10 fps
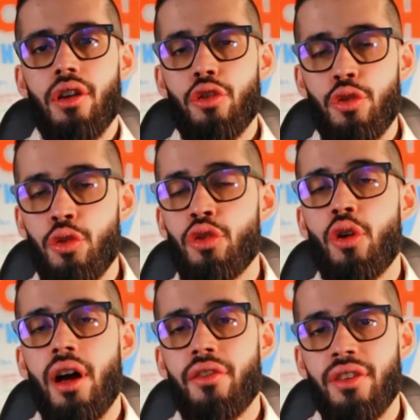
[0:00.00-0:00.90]
You do
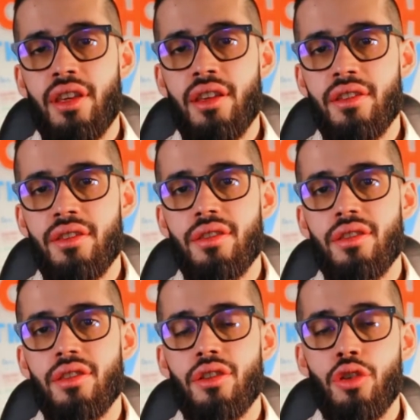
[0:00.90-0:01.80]
not have keys,
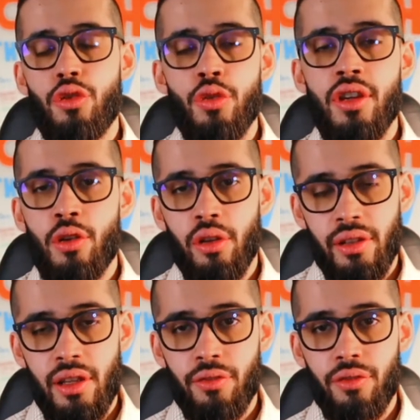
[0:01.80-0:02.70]
you cannot
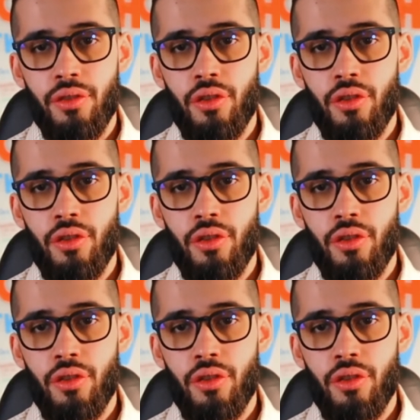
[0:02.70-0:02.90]
leave.